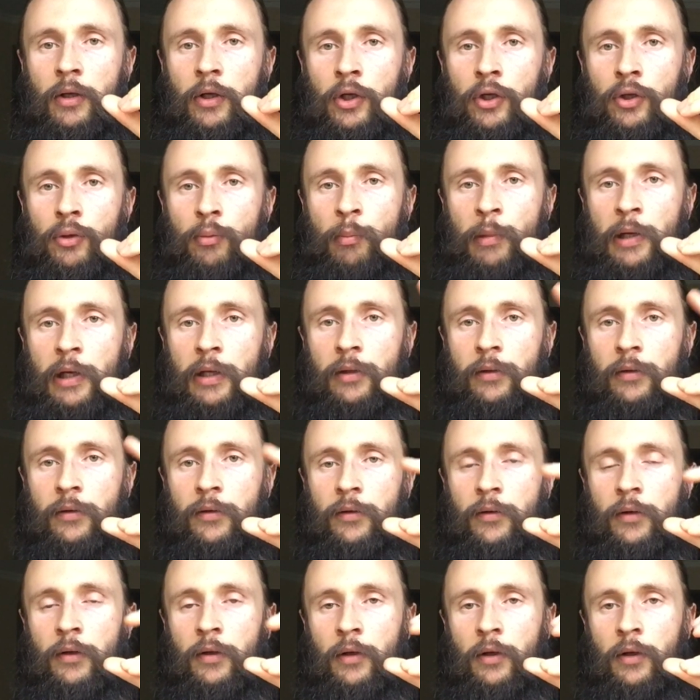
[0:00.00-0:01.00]
you bend
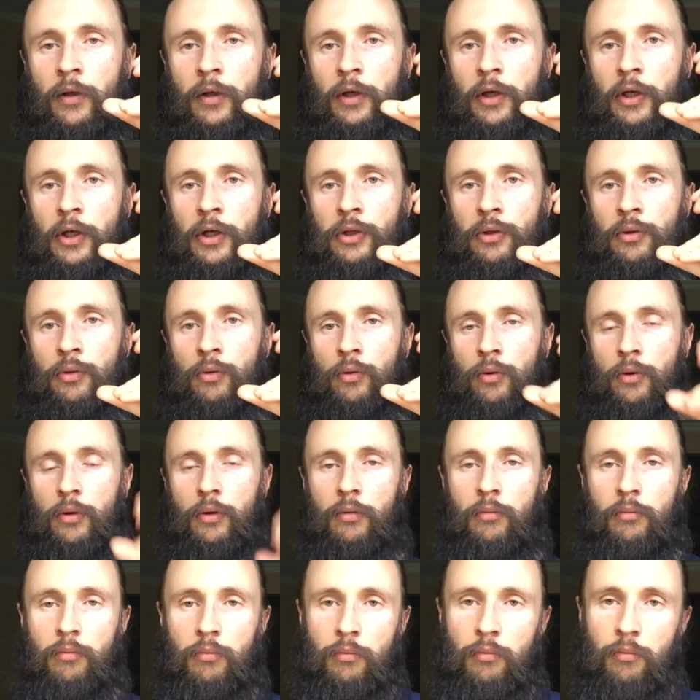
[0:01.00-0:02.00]
in
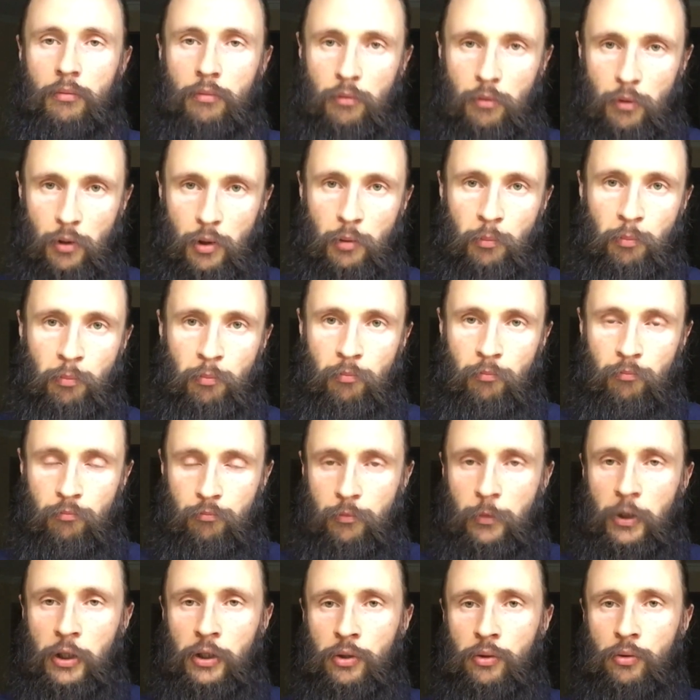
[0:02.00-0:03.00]
your
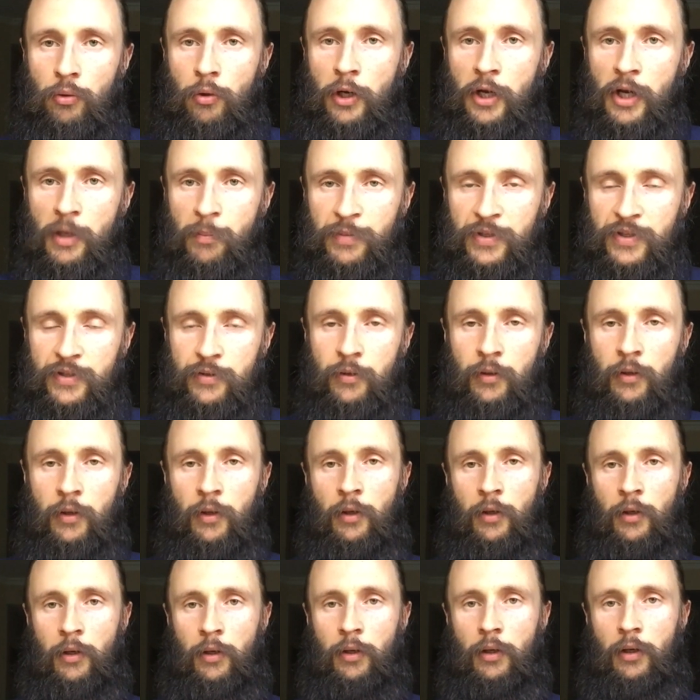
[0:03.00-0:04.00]
hips
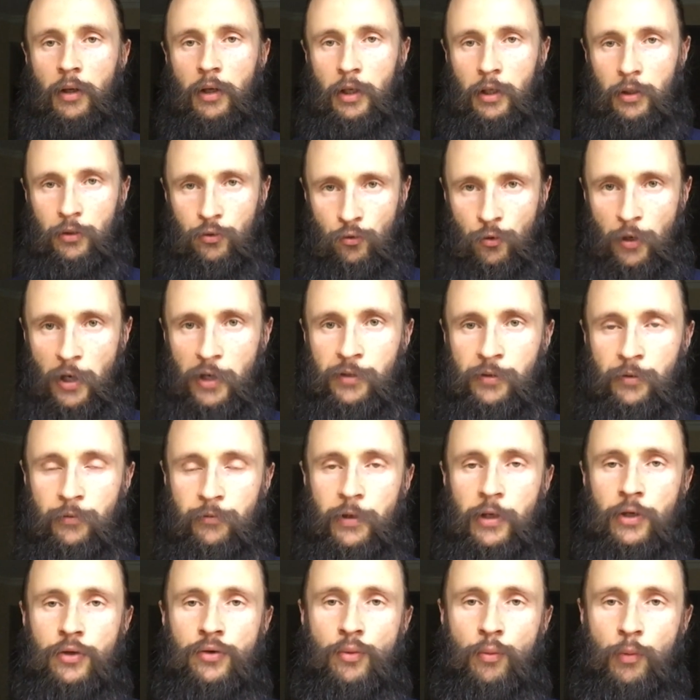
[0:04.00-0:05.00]
and try to
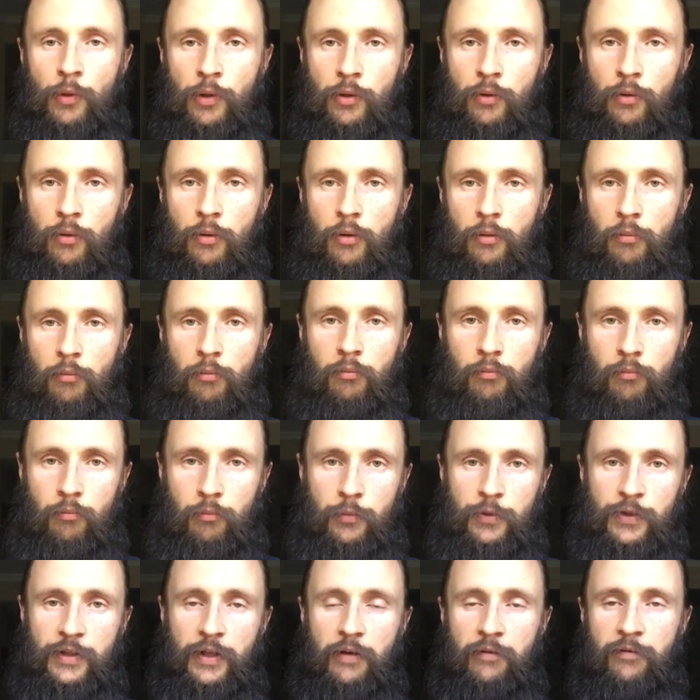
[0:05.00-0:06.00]
reach with your,
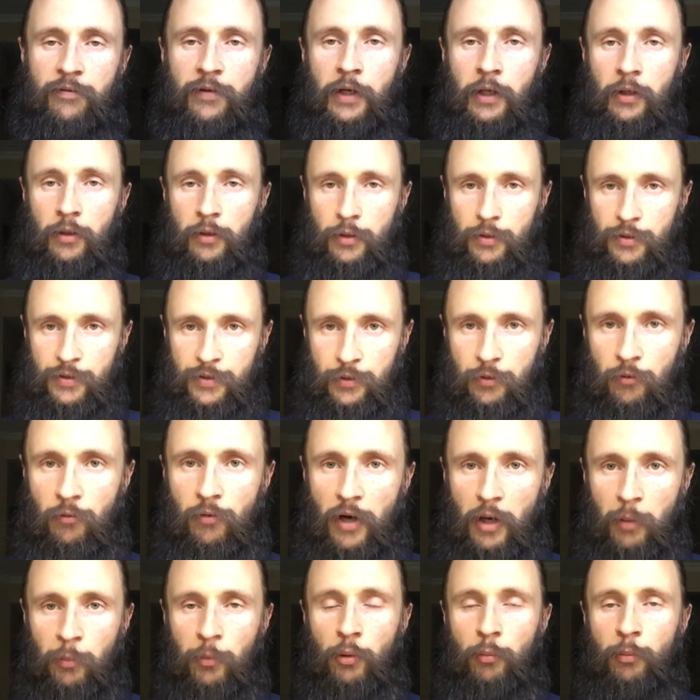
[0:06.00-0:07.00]
say, fingers,
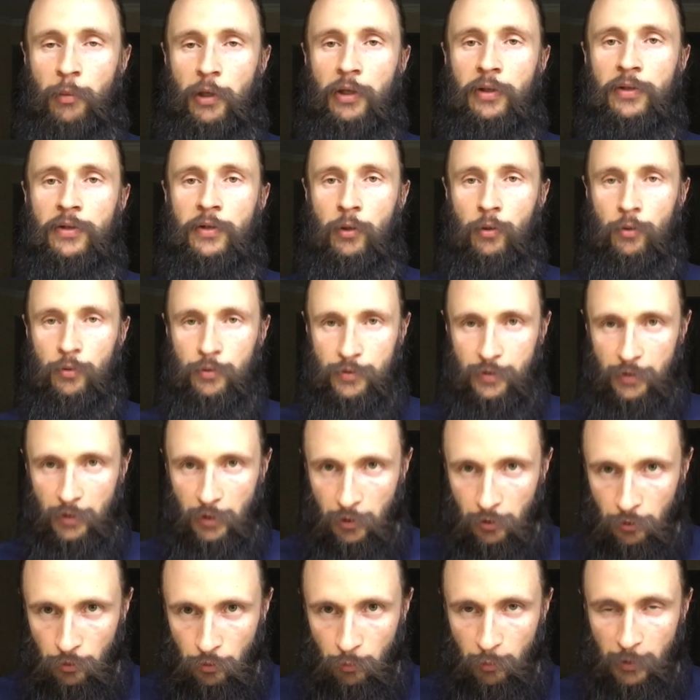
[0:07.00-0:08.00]
grab your big toes,
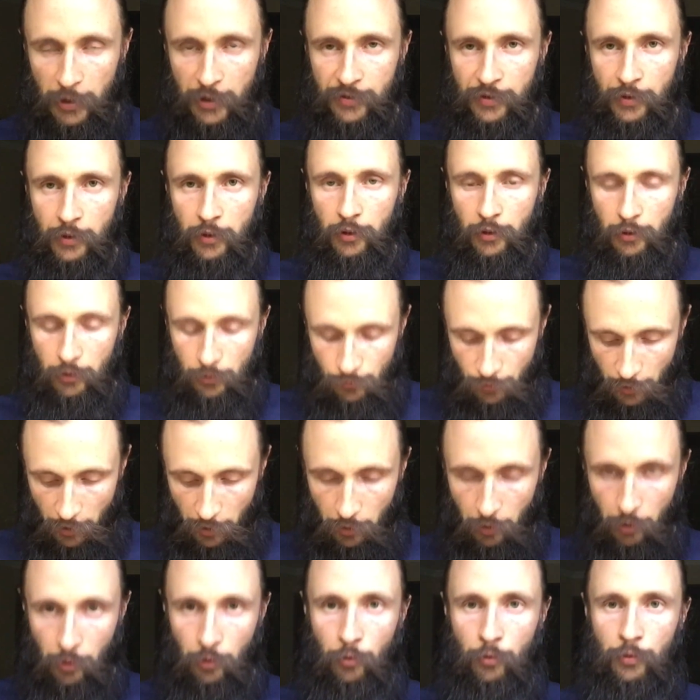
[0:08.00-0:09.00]
and you basically try
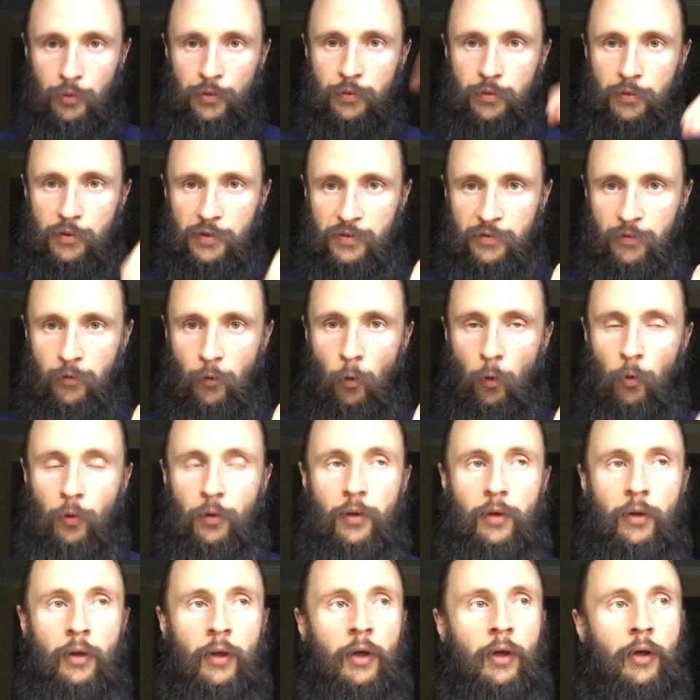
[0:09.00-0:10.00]
to go into this
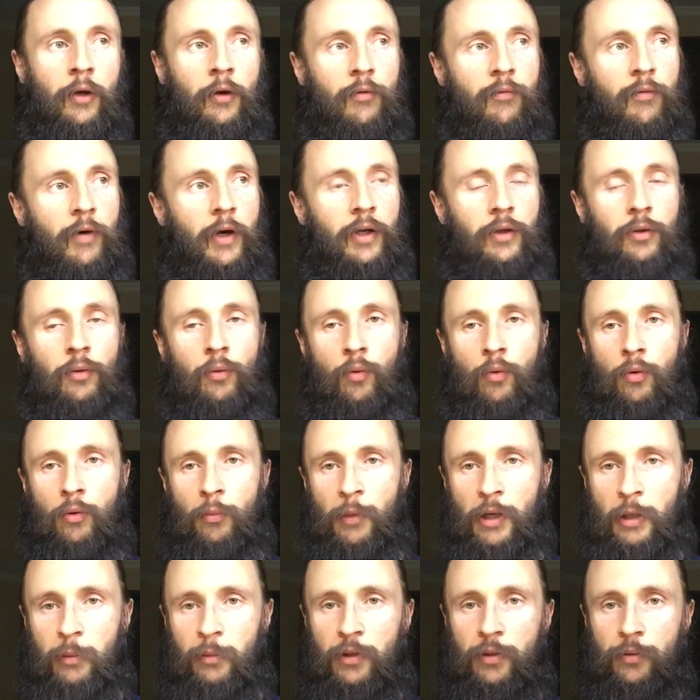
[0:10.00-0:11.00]
fold, right? Or
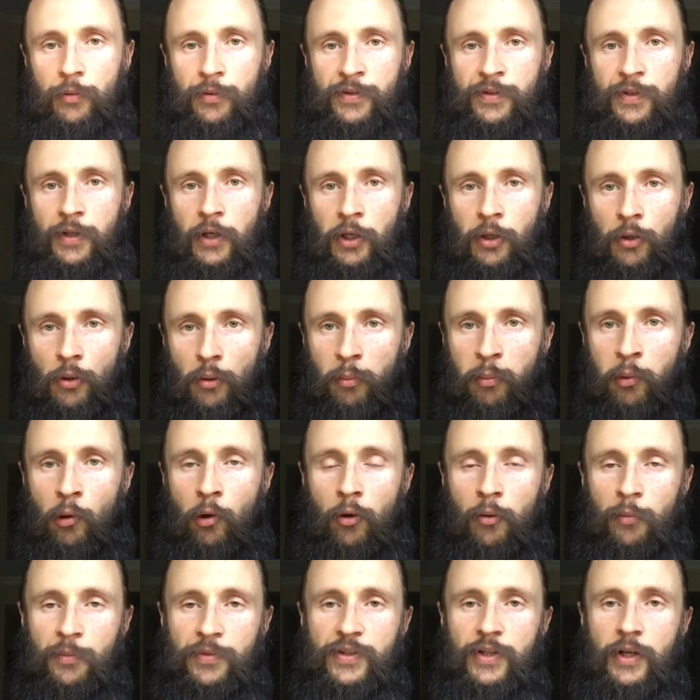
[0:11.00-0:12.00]
maybe you stick your
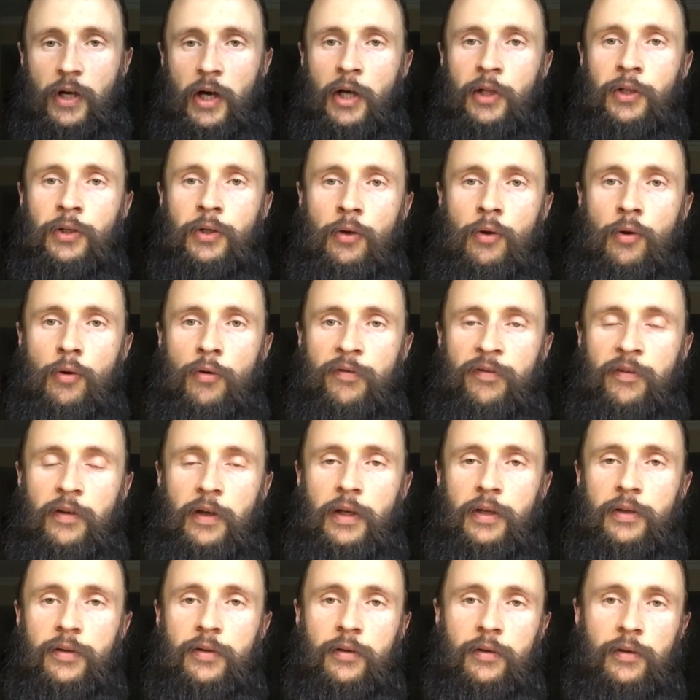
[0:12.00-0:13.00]
palms under your
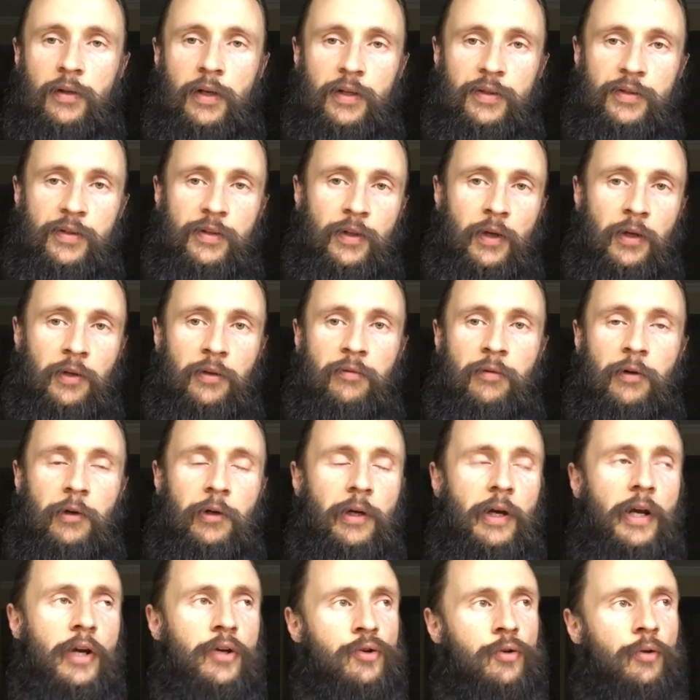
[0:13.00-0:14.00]
feet. That's another
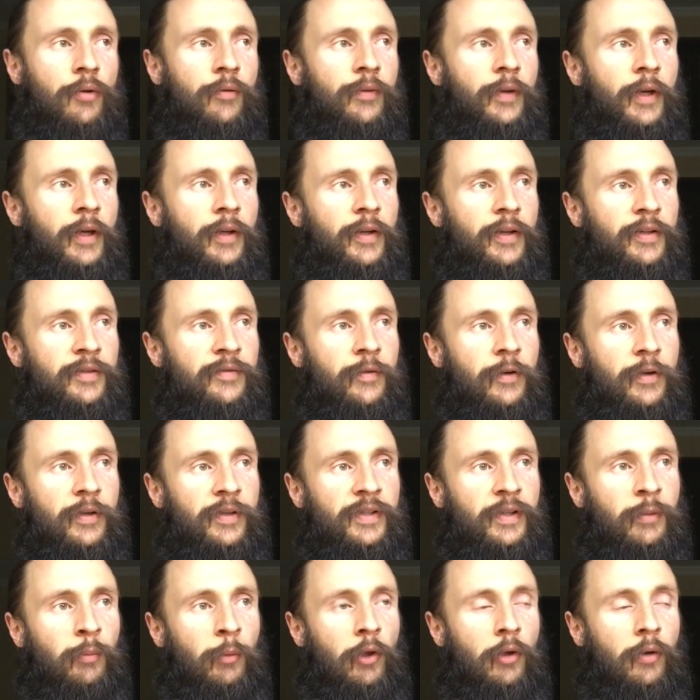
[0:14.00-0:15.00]
variation of that. That's very
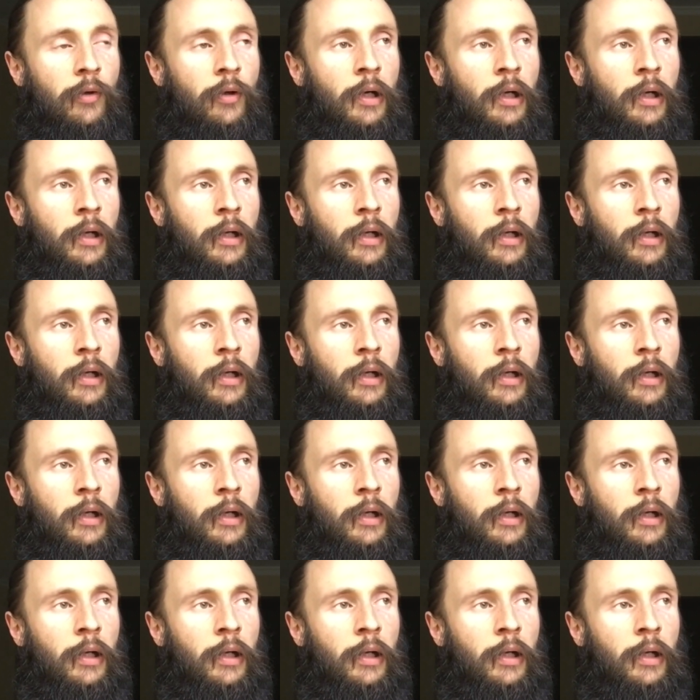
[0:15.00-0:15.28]
similar.